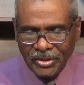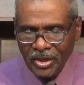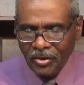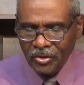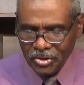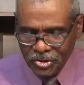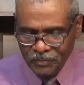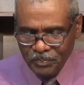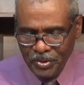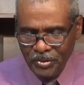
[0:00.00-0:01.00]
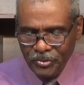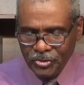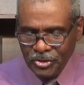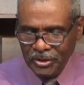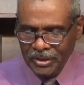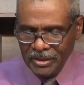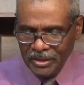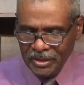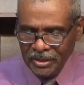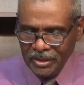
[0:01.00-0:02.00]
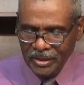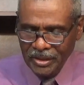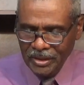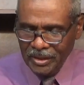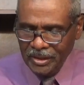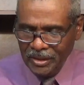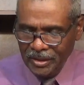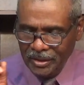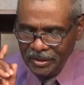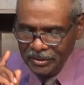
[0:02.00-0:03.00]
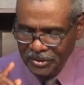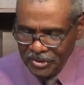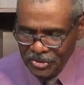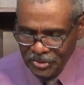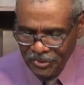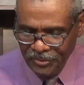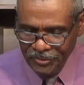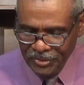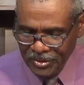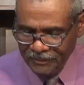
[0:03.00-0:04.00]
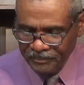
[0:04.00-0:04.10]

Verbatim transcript: they are spiritually uh, discerned.